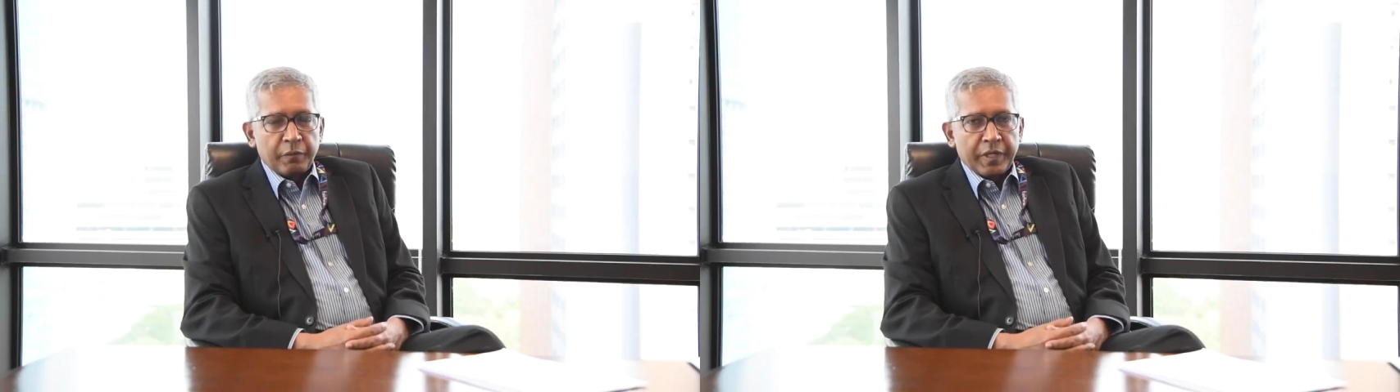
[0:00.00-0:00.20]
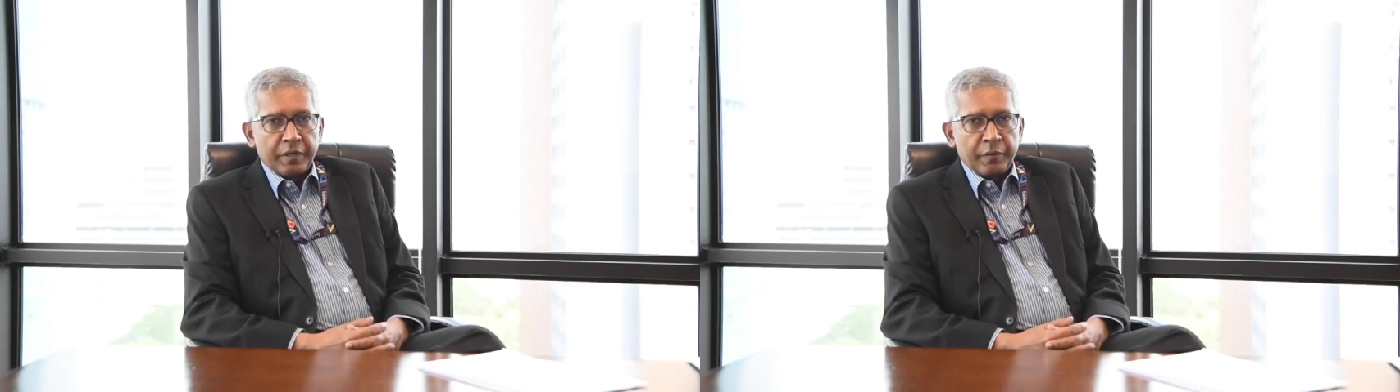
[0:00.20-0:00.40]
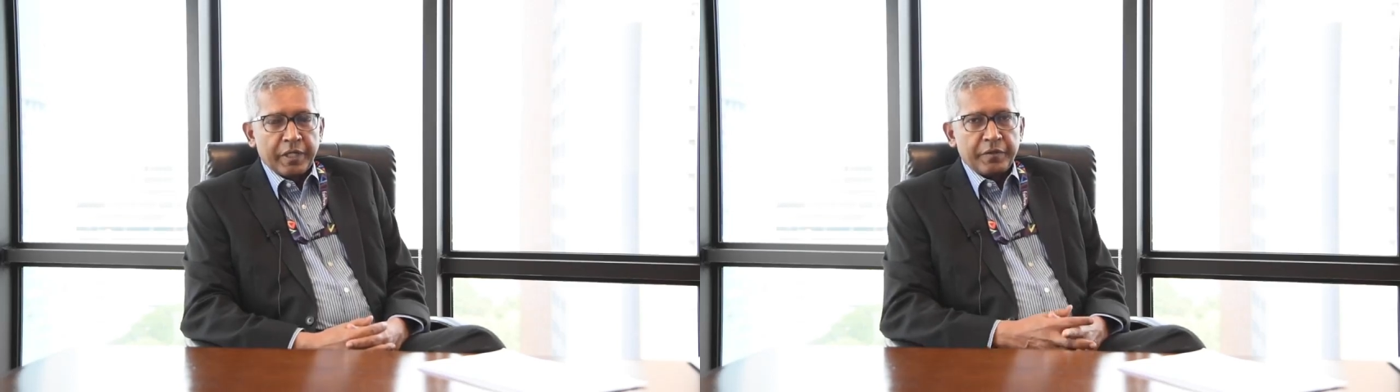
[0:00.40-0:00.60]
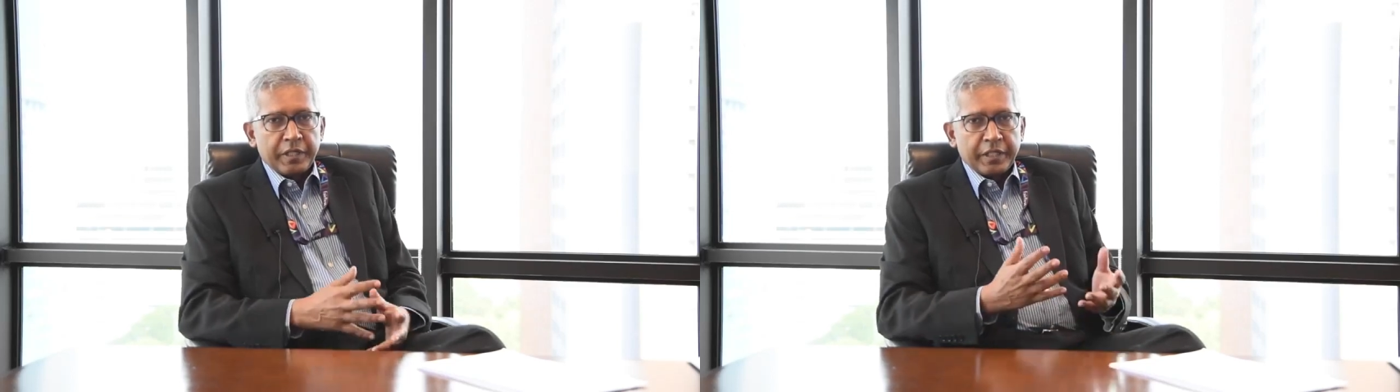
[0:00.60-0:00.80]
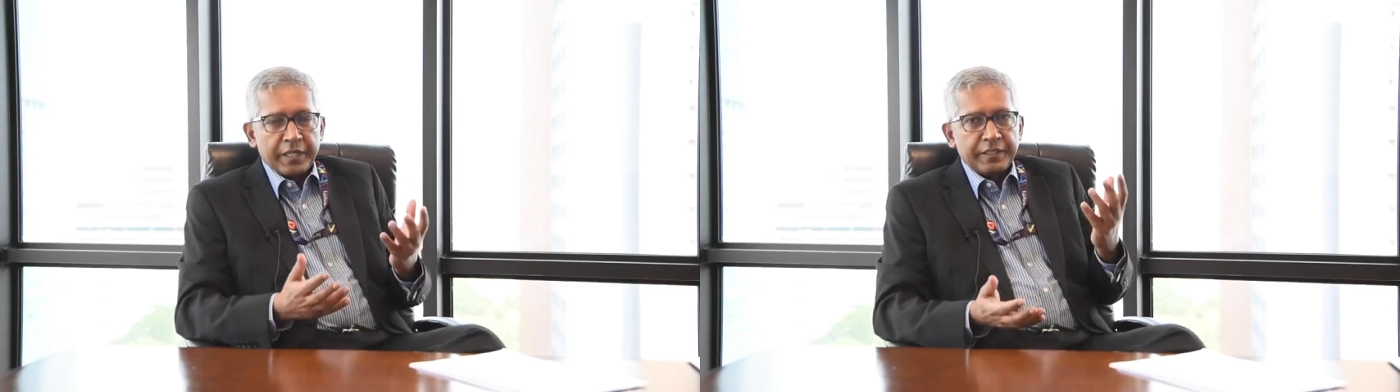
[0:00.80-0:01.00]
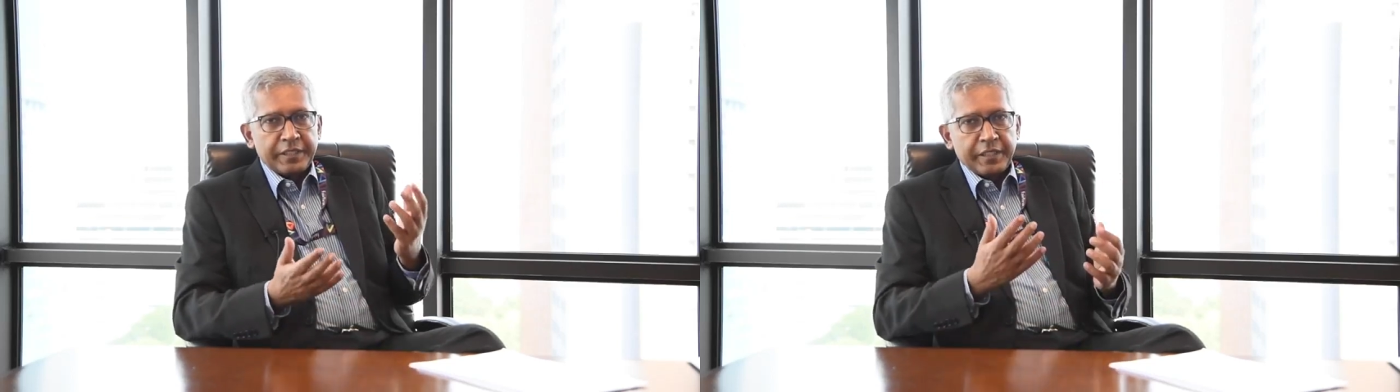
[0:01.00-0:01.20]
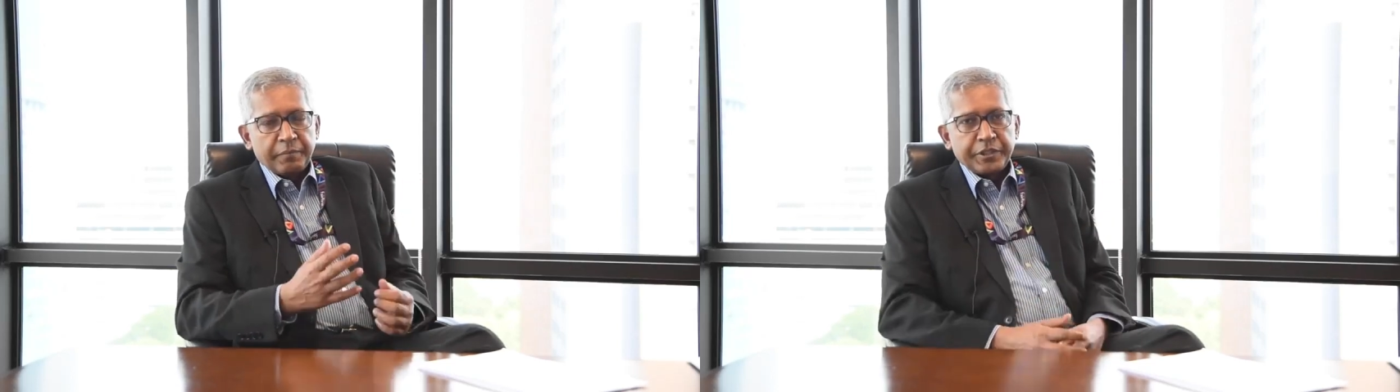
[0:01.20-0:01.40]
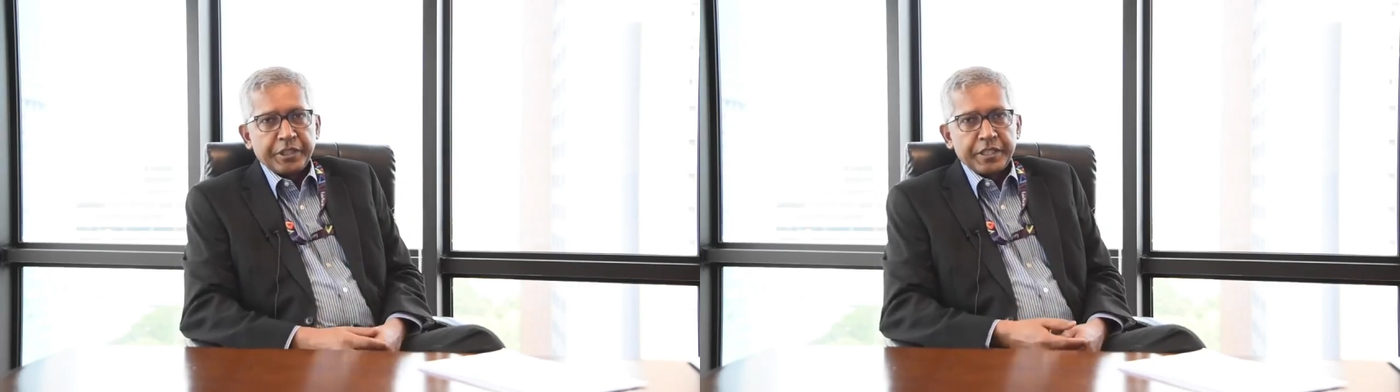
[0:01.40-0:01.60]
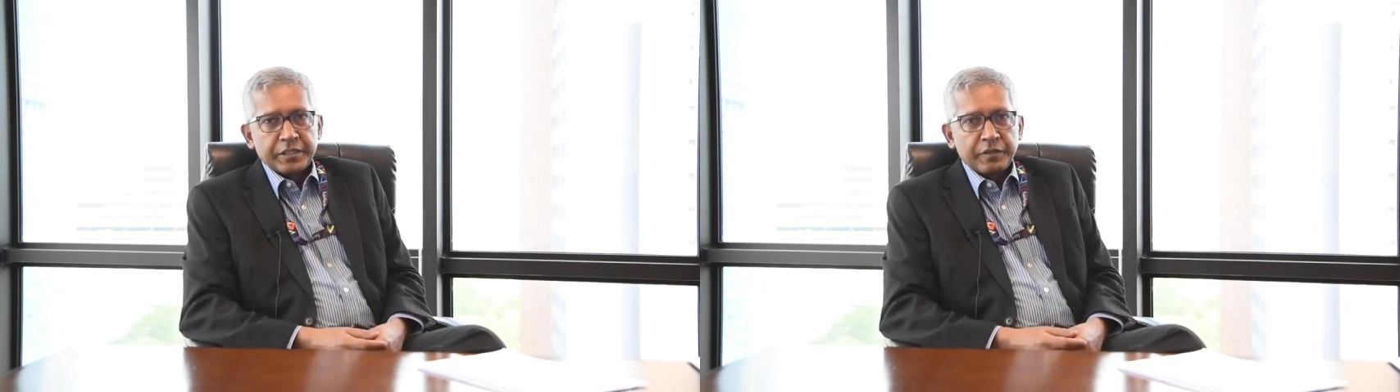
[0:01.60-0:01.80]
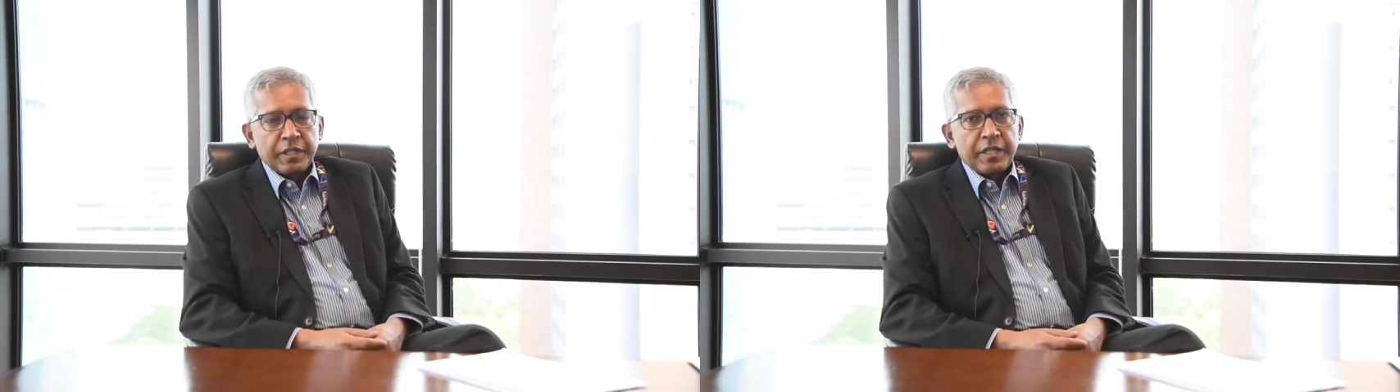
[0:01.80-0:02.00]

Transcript: where whenever a currency depreciates,